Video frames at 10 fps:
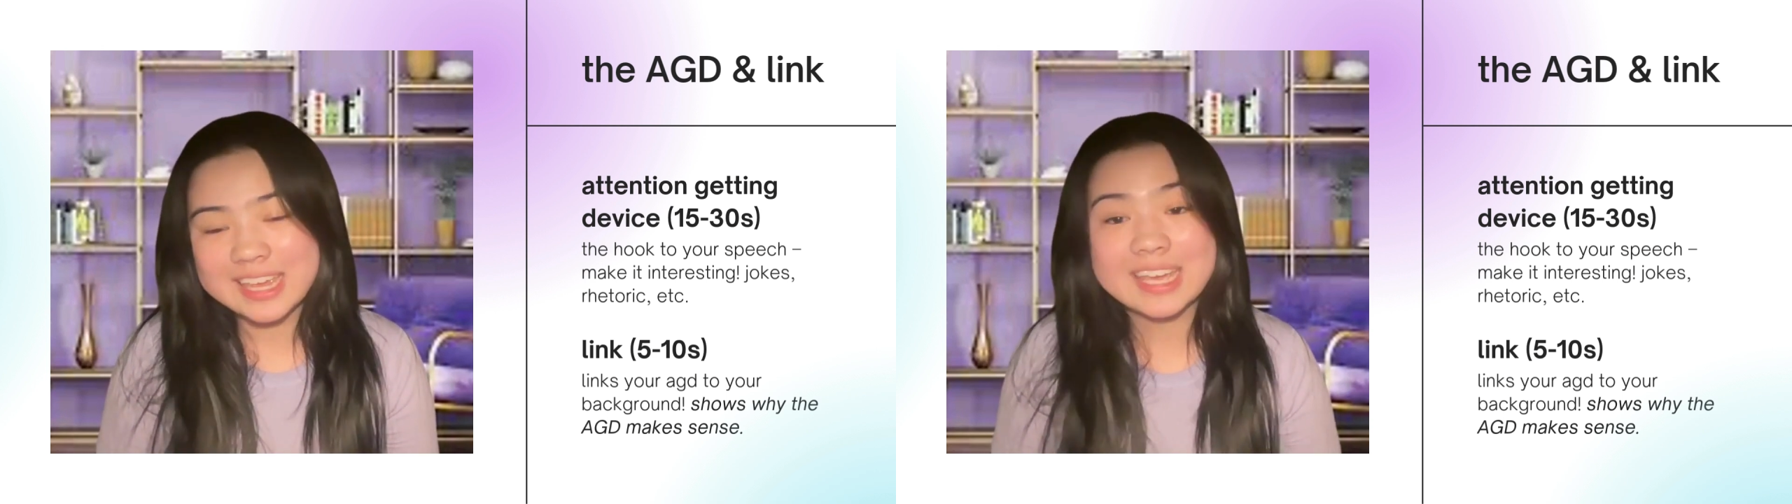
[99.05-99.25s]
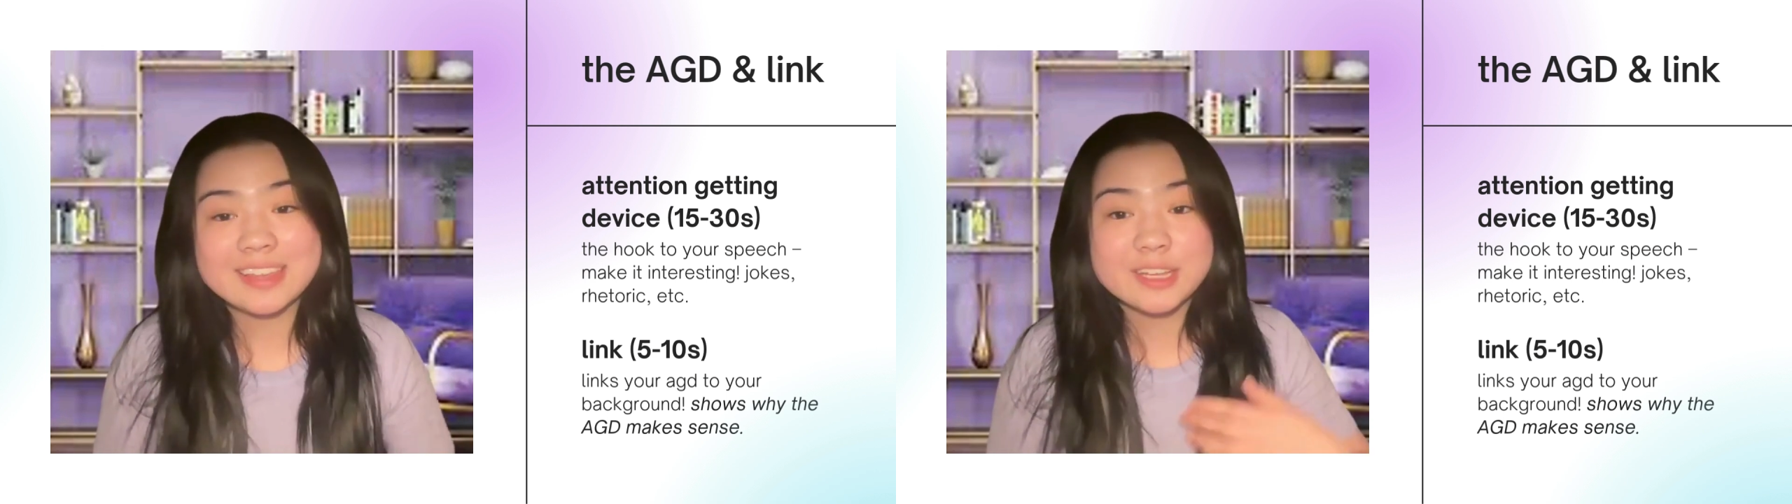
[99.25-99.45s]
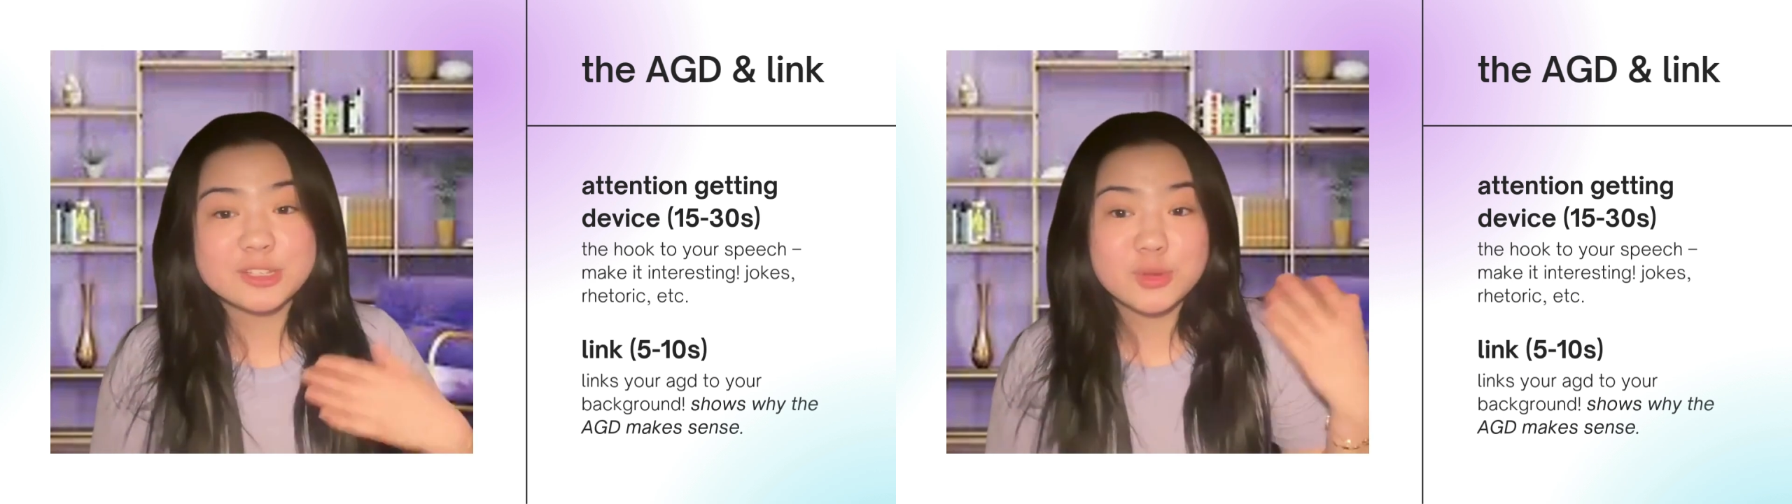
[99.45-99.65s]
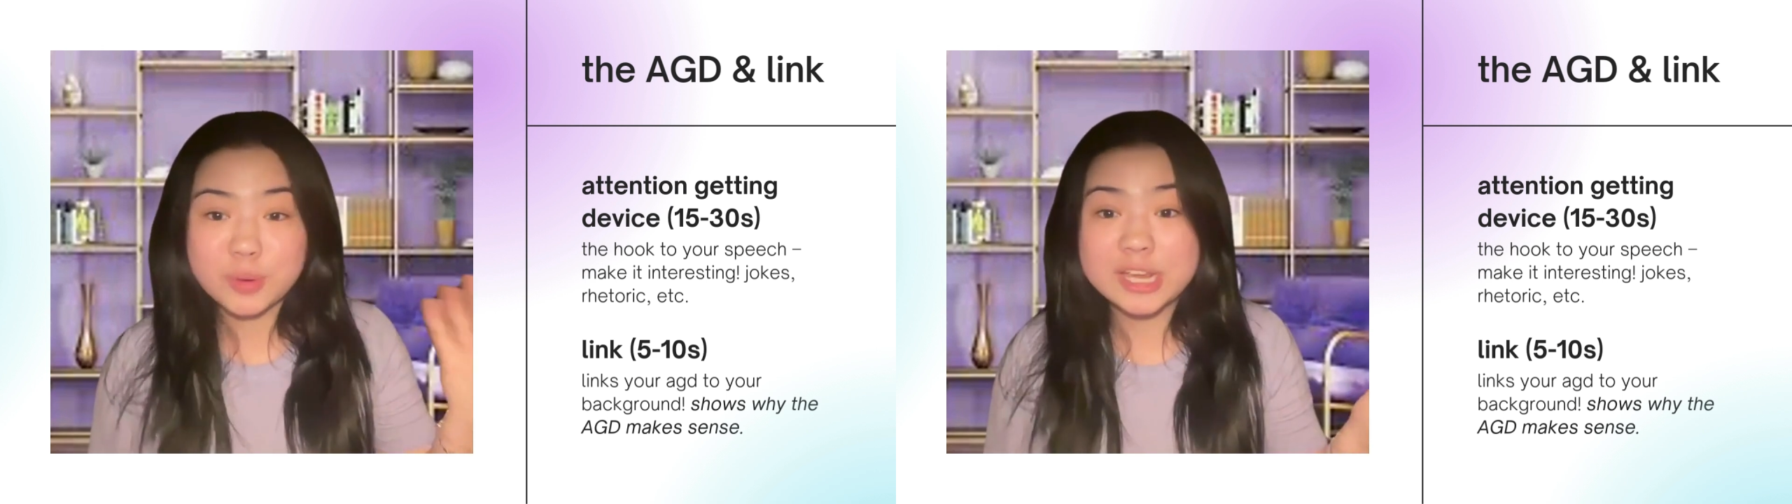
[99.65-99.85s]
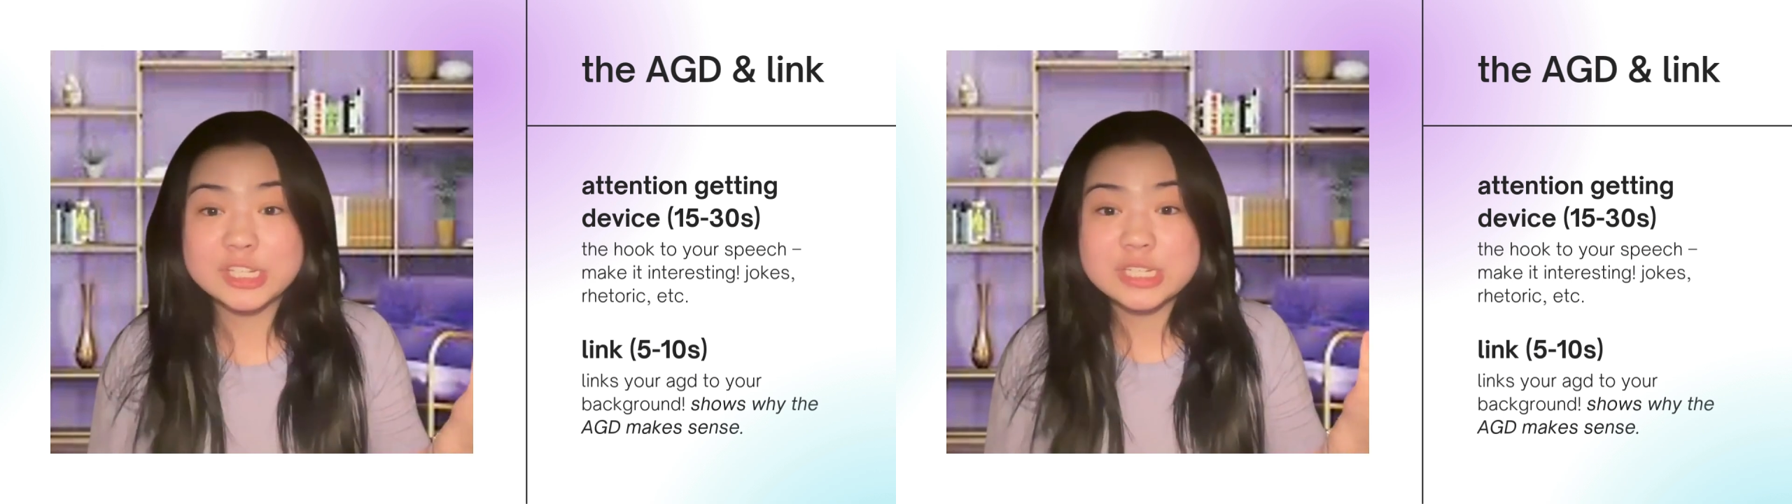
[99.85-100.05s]
It links your
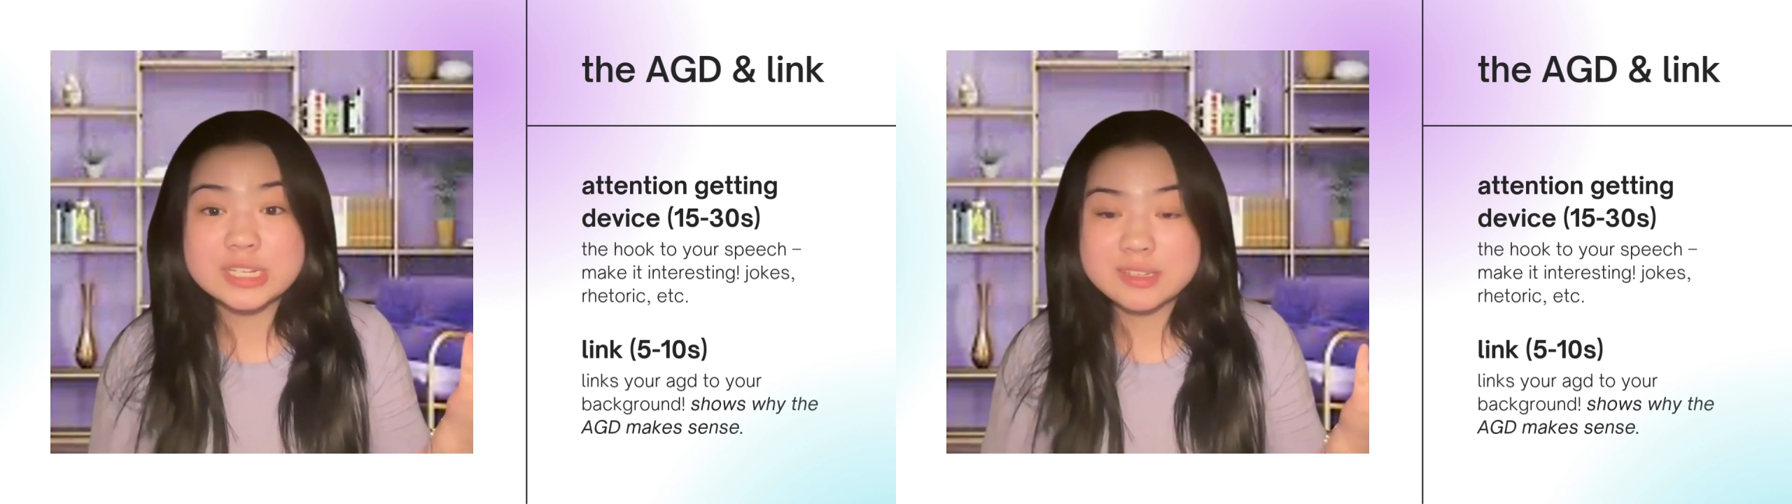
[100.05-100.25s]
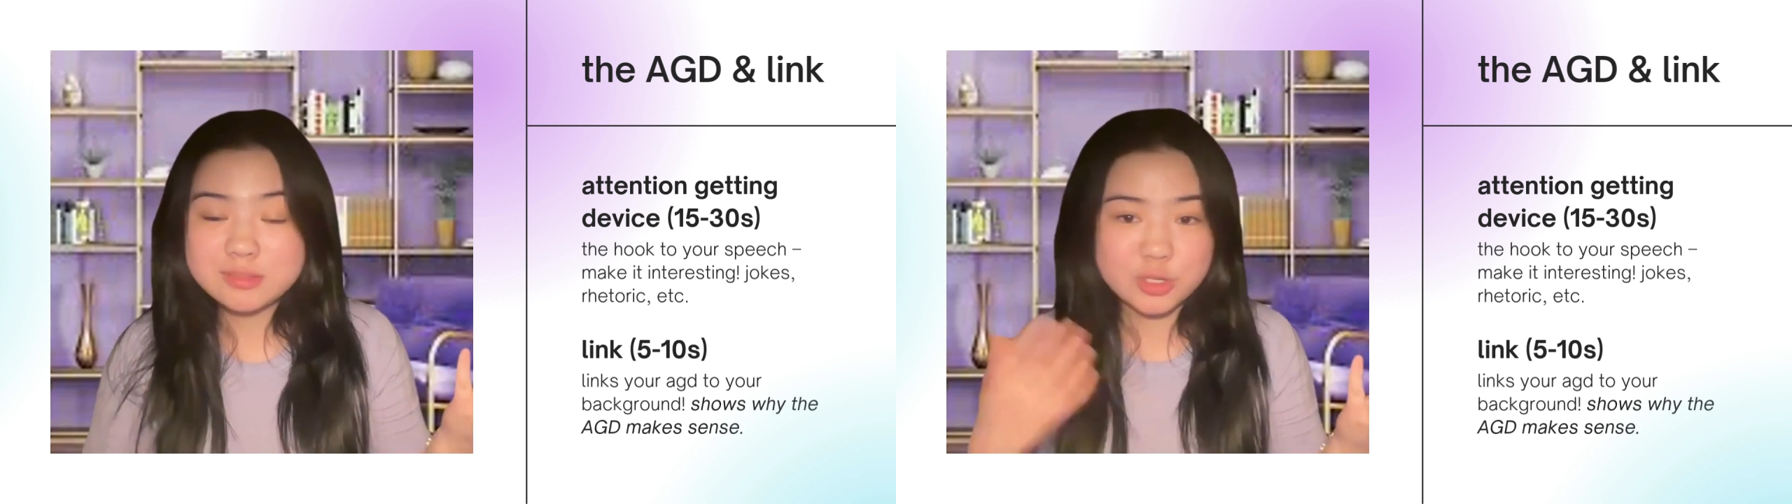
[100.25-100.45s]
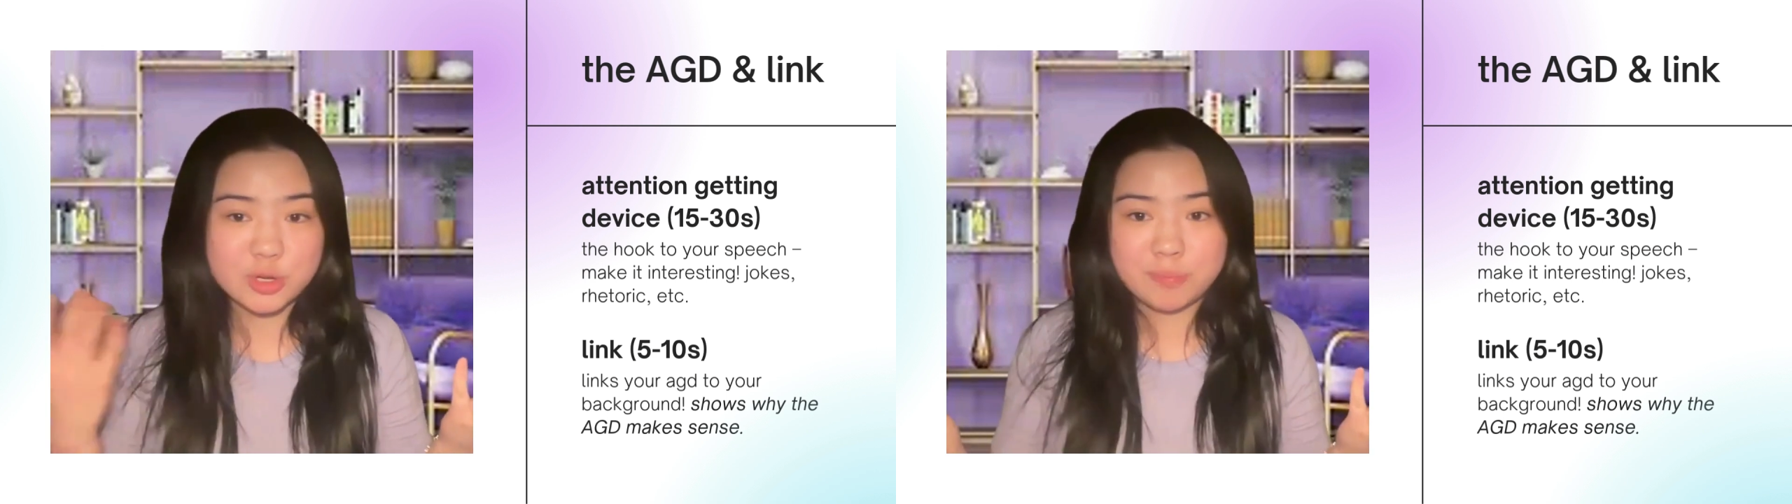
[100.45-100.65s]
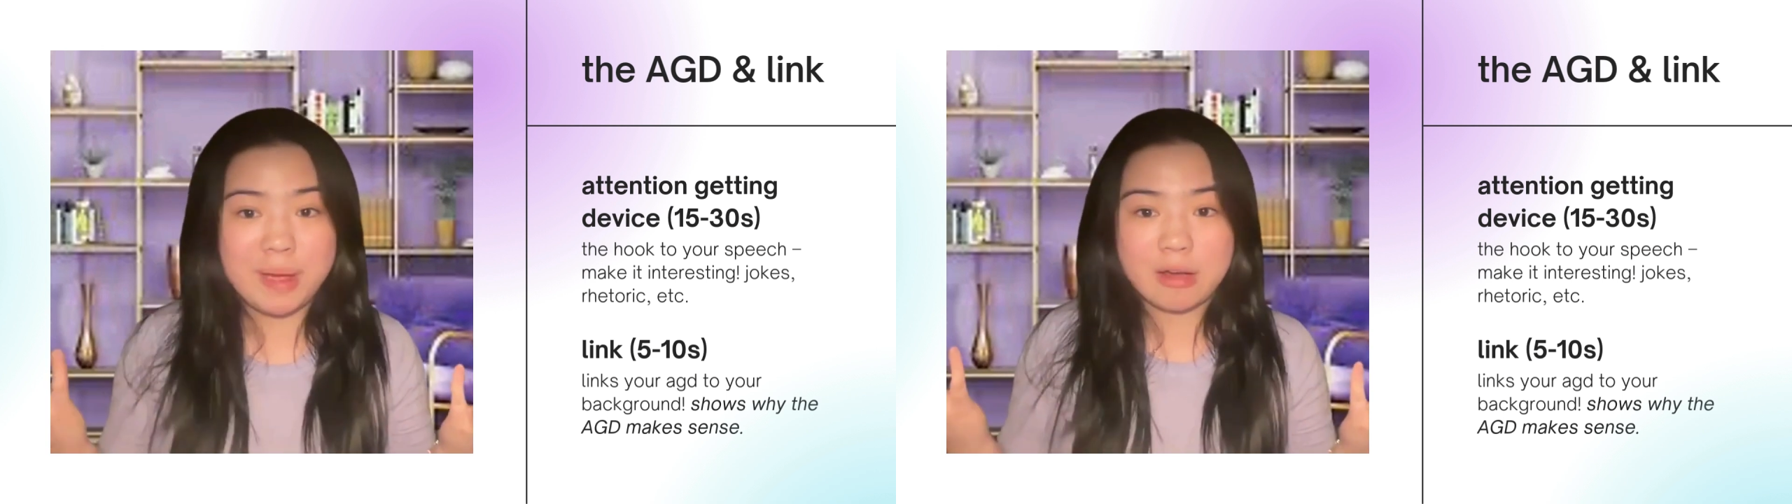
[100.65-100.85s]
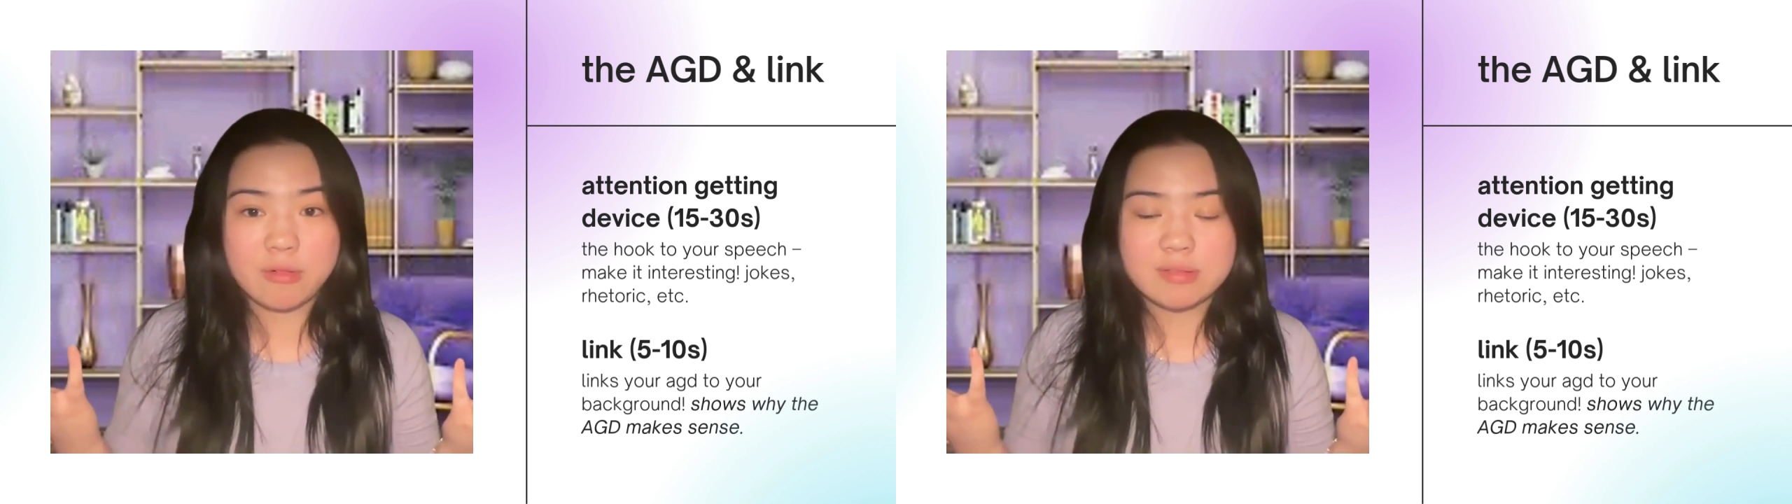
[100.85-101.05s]
AGD to your
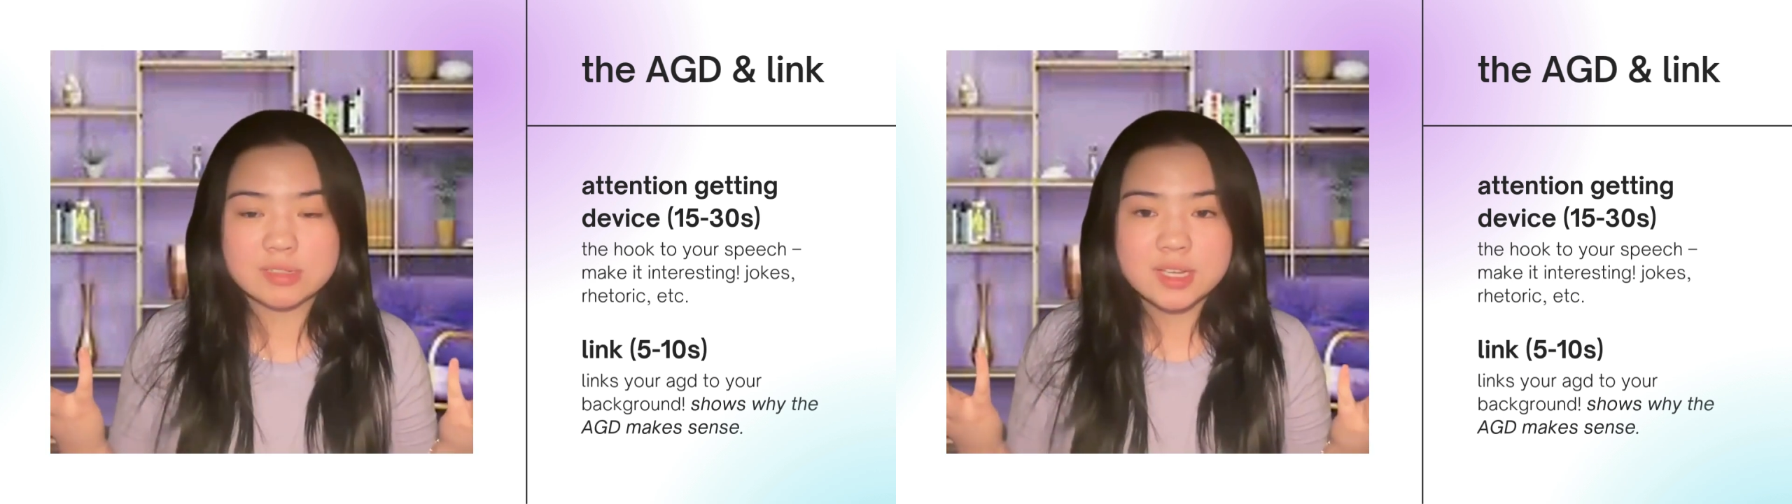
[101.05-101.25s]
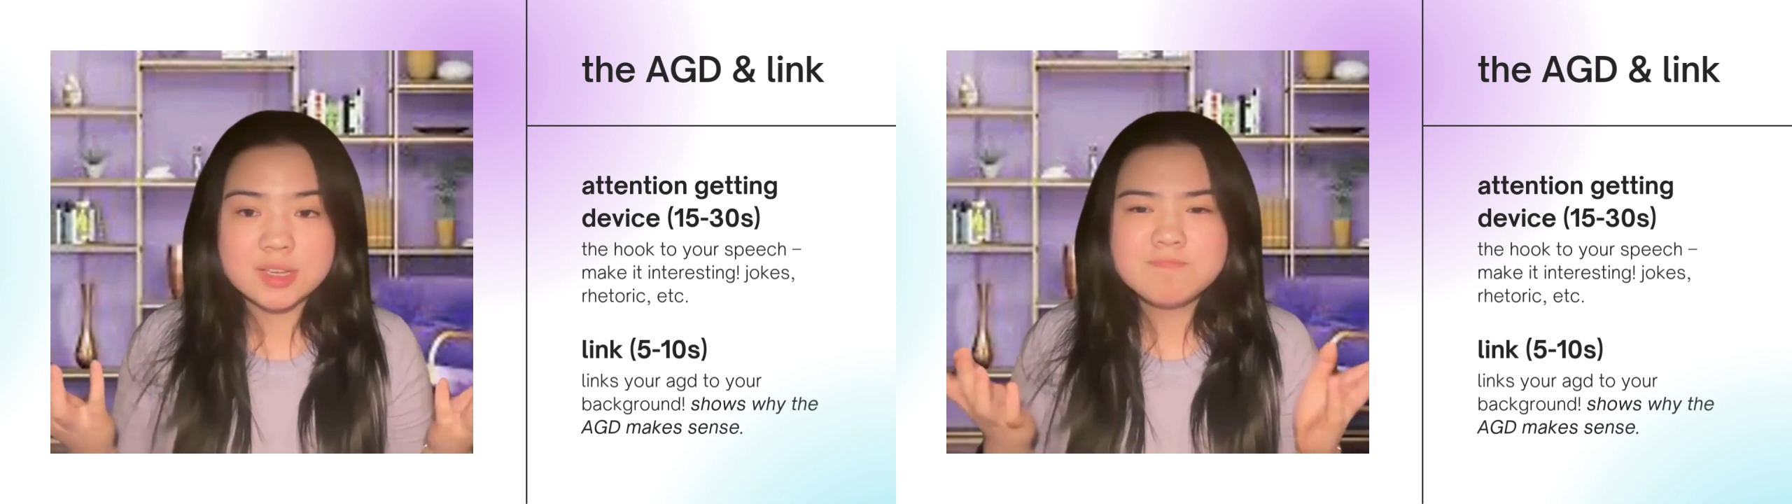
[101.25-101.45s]
background.